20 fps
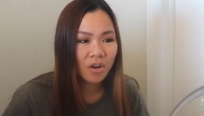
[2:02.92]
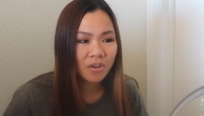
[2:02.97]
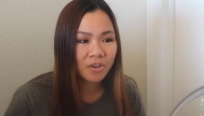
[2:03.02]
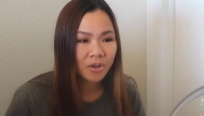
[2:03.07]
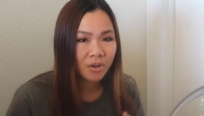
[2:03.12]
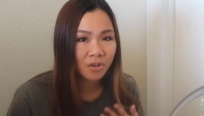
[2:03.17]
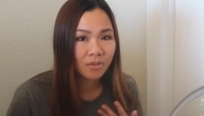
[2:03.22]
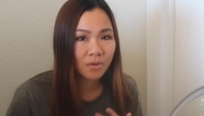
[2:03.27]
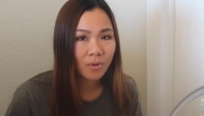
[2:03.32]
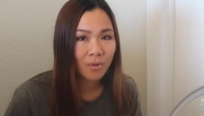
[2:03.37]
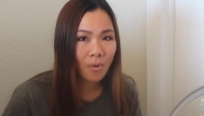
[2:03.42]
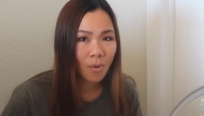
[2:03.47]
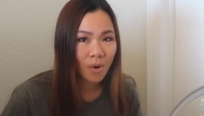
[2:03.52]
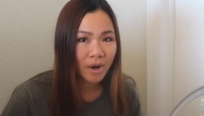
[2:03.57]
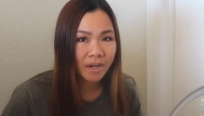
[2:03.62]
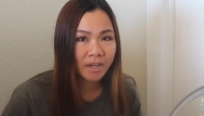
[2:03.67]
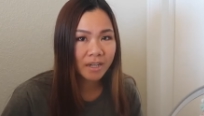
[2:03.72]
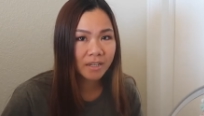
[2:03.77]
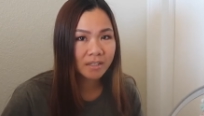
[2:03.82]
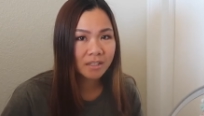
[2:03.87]
all your
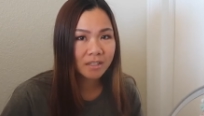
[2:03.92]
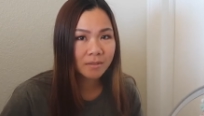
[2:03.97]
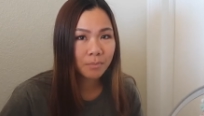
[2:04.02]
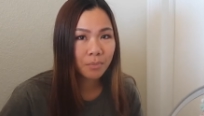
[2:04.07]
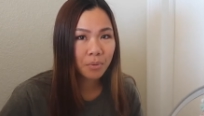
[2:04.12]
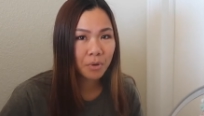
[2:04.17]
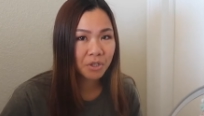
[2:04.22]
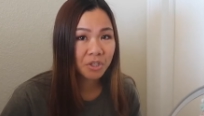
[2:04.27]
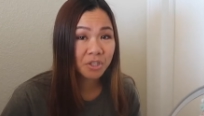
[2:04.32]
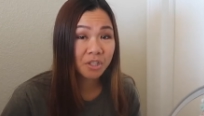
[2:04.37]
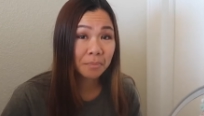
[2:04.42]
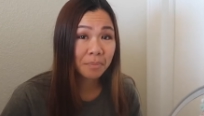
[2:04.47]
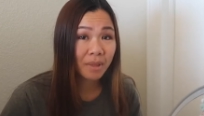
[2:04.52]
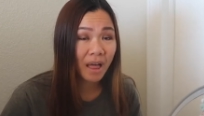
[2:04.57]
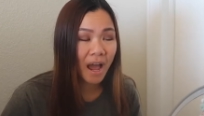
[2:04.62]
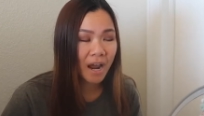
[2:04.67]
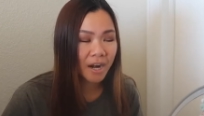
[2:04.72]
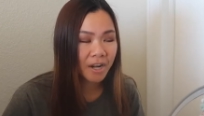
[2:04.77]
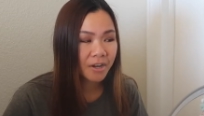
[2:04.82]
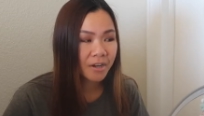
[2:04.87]
organs push the
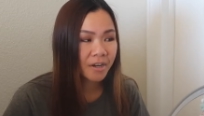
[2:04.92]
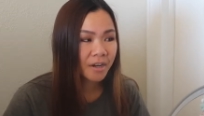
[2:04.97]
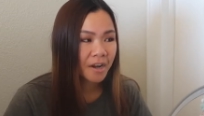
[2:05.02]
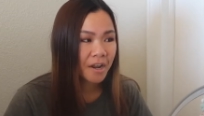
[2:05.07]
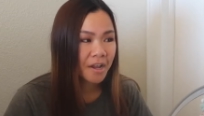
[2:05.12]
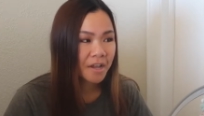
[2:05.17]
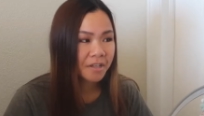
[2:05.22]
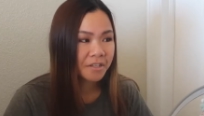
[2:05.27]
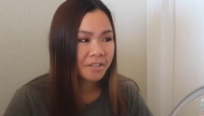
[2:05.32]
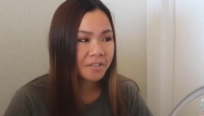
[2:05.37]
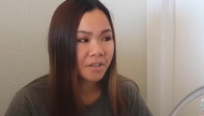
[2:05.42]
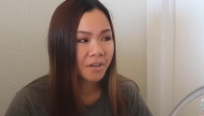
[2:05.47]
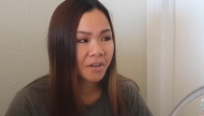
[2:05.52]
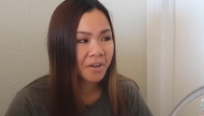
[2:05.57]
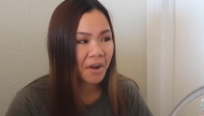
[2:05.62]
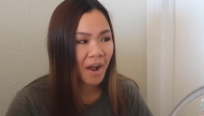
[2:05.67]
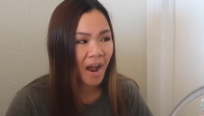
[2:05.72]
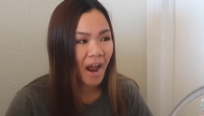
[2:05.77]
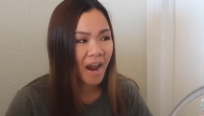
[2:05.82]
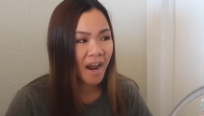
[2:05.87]
bladder. So
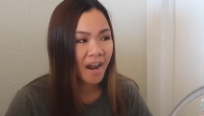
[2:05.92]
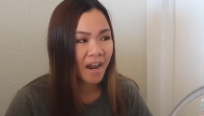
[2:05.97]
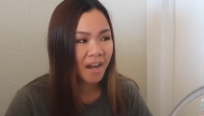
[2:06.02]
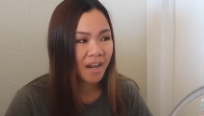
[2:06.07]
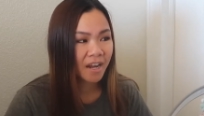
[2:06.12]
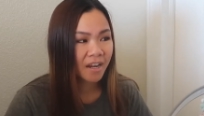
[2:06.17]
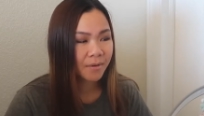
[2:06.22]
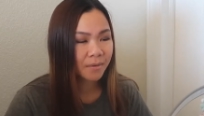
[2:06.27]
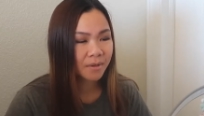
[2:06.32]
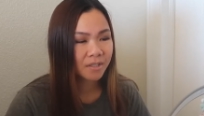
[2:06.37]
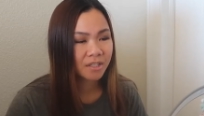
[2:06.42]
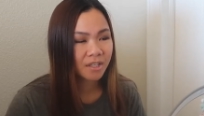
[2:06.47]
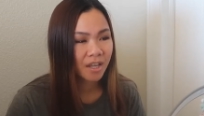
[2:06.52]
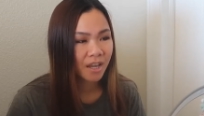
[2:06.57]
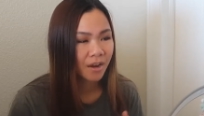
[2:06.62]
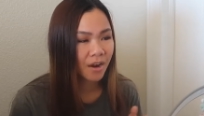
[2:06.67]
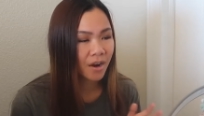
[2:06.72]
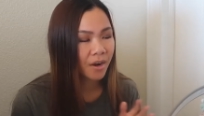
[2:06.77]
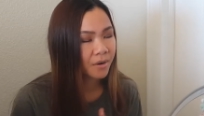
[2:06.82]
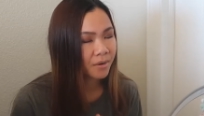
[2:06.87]
I was just
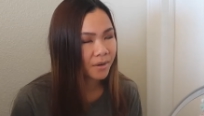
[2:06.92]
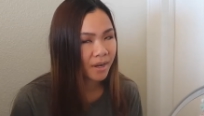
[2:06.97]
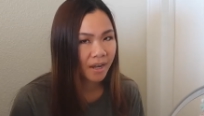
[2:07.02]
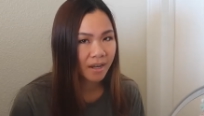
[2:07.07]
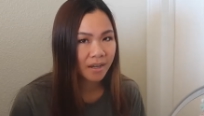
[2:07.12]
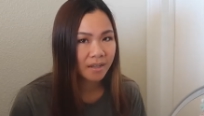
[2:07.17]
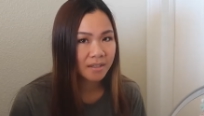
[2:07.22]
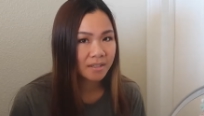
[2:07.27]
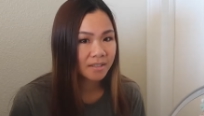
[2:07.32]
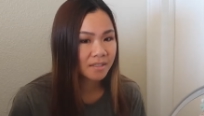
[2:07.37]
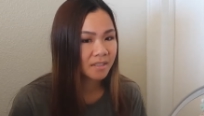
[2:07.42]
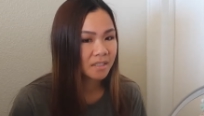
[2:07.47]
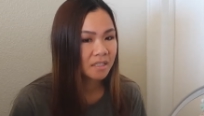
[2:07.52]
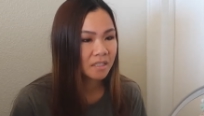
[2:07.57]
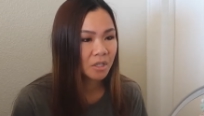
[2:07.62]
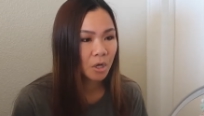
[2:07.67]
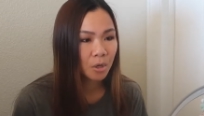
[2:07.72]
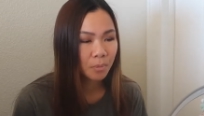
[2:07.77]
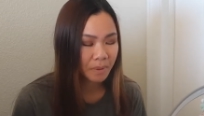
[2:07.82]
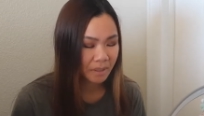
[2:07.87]
like, oh, okay, this is
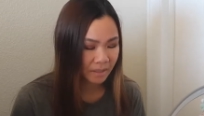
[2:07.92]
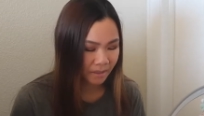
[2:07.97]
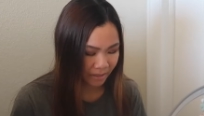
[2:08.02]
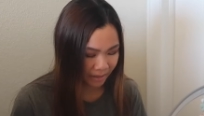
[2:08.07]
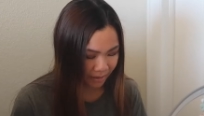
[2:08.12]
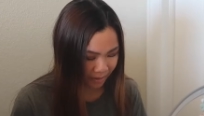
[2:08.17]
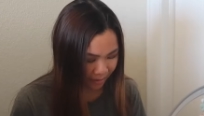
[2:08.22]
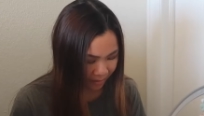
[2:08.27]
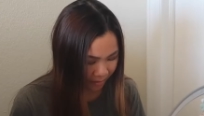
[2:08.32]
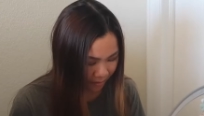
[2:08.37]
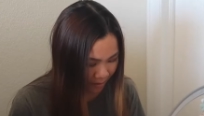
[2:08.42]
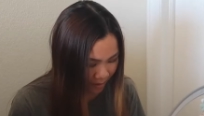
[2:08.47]
no big deal.